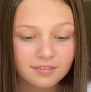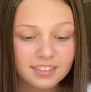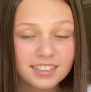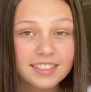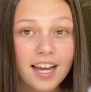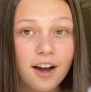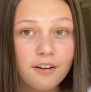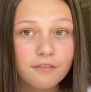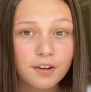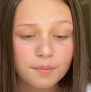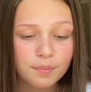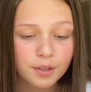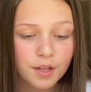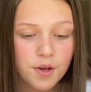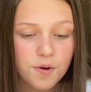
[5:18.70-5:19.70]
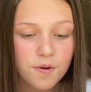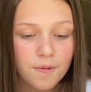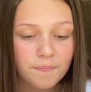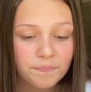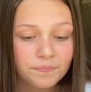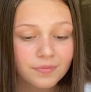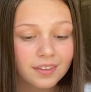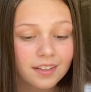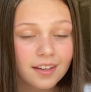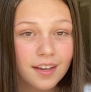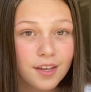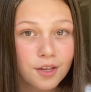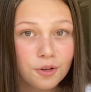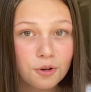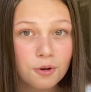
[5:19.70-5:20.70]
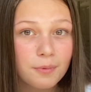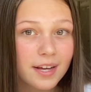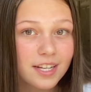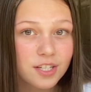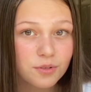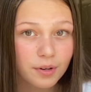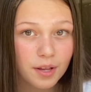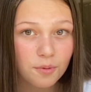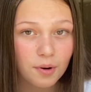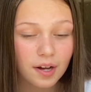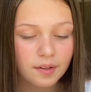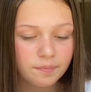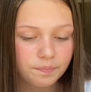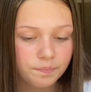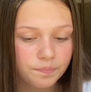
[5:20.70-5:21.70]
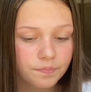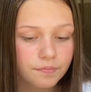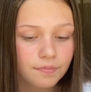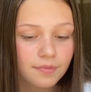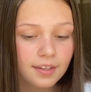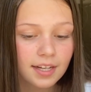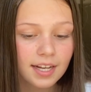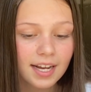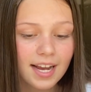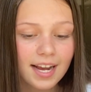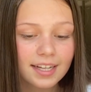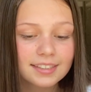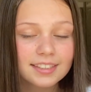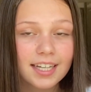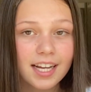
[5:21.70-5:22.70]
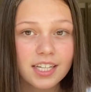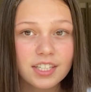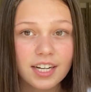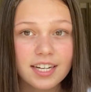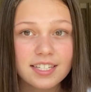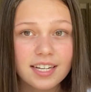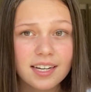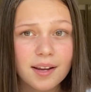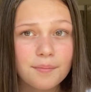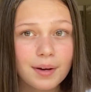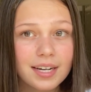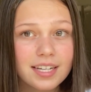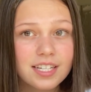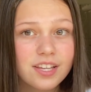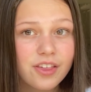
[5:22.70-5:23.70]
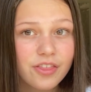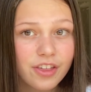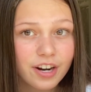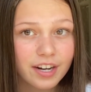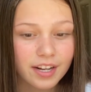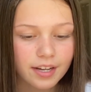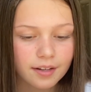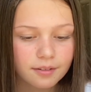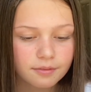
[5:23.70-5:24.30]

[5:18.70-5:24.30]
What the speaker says: Now for blue, hue -21, and saturation -30.